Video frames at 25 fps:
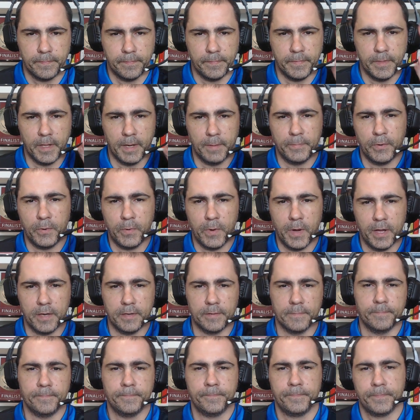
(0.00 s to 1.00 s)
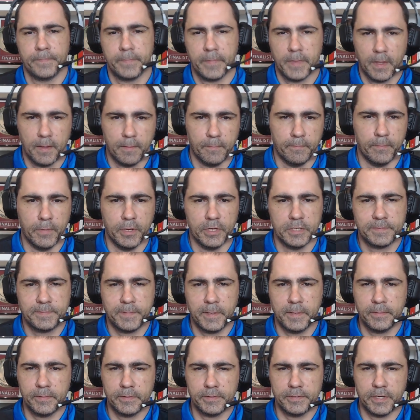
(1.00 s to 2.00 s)
number 1, most
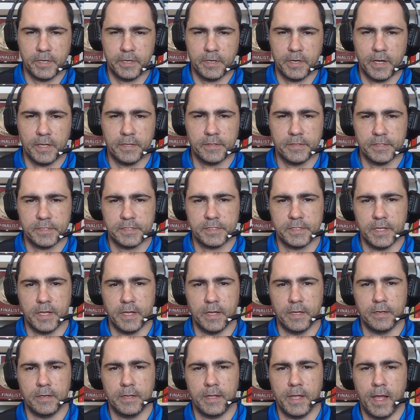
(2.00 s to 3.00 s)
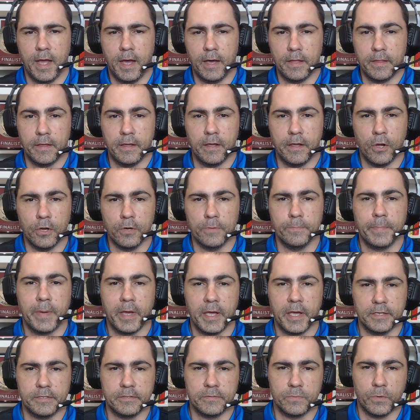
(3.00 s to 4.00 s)
people don't understand how their
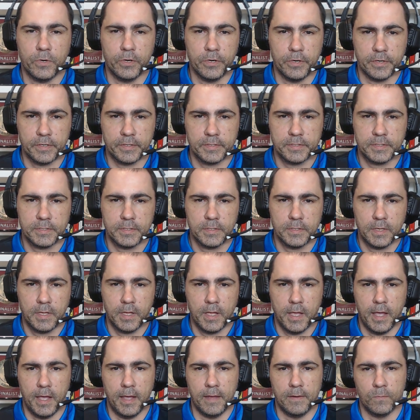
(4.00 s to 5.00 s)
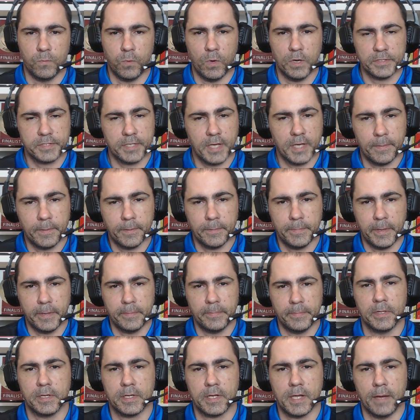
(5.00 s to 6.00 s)
homepage works and what type of
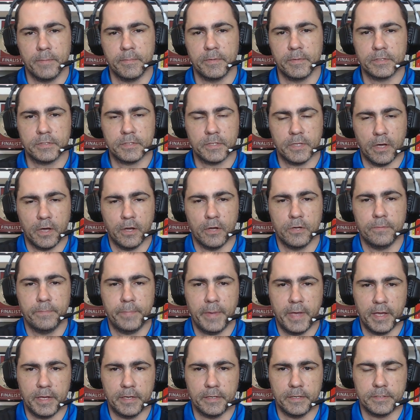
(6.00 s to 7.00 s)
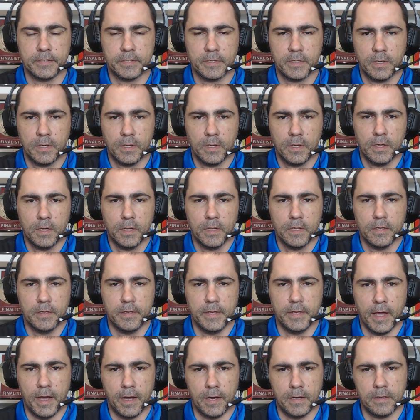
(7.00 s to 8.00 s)
people are coming to the homepage.
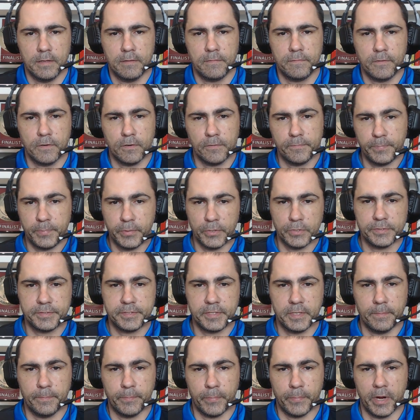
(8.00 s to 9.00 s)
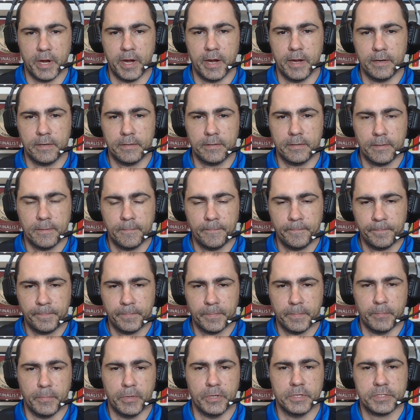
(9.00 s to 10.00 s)
Now, if you're built a brand,
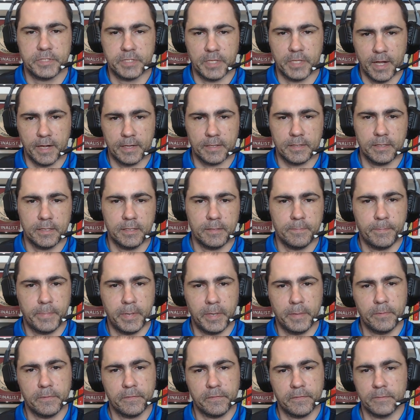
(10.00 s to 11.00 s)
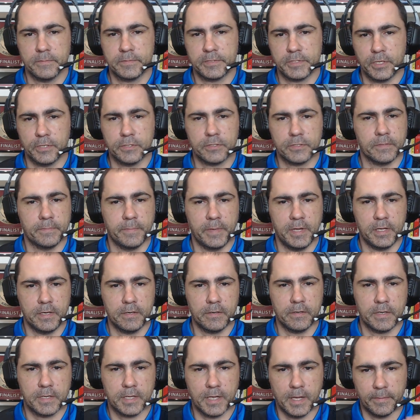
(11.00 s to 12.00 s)
most likely people from social
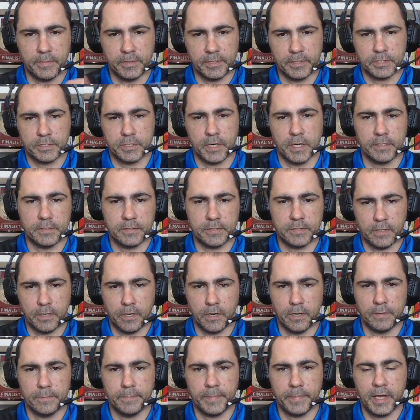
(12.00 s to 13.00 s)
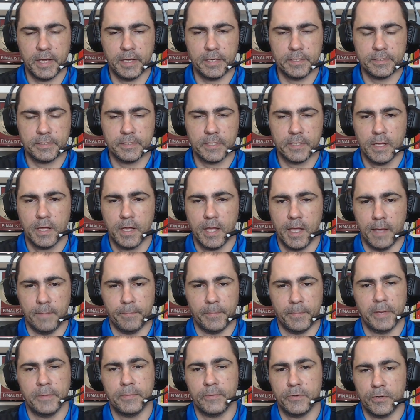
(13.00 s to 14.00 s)
media are coming straight to your homepage,
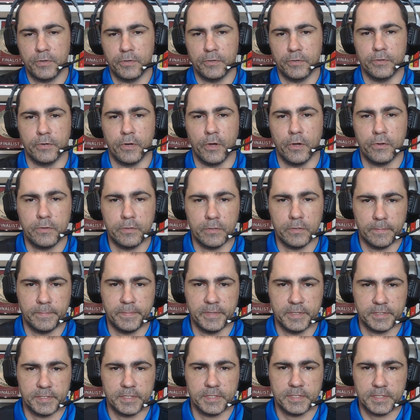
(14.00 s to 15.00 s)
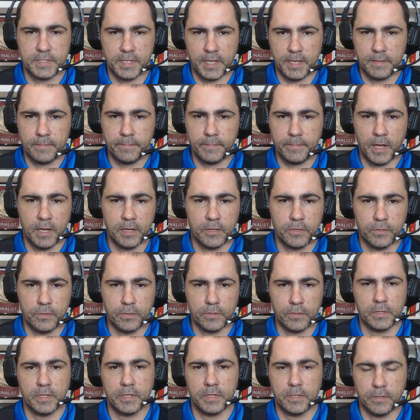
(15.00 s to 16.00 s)
and people who know your business name are
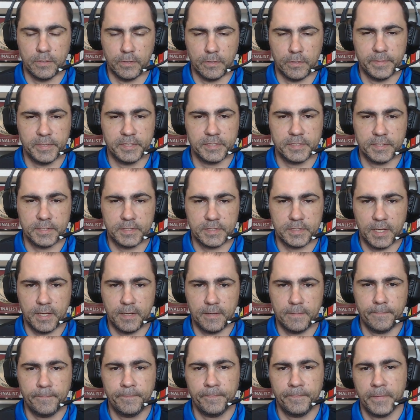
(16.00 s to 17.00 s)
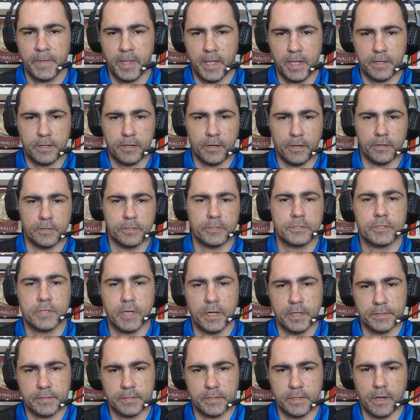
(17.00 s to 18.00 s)
Googling your business name and going
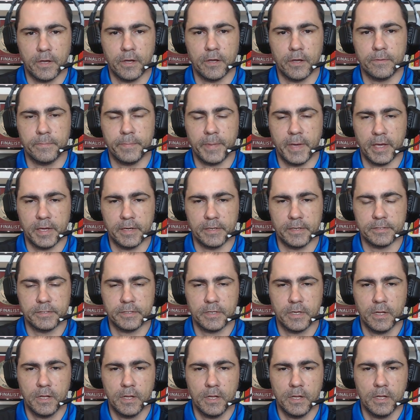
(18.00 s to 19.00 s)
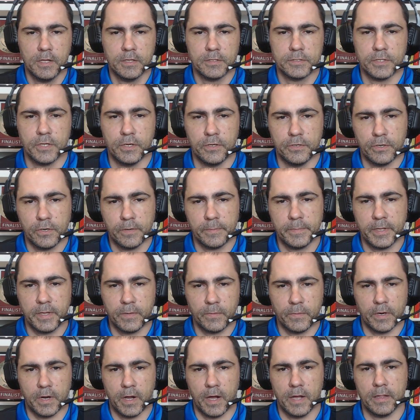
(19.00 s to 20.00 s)
straight to the homepage. So normally
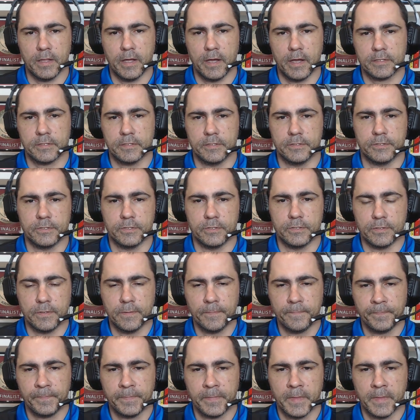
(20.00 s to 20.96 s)
what I like to do,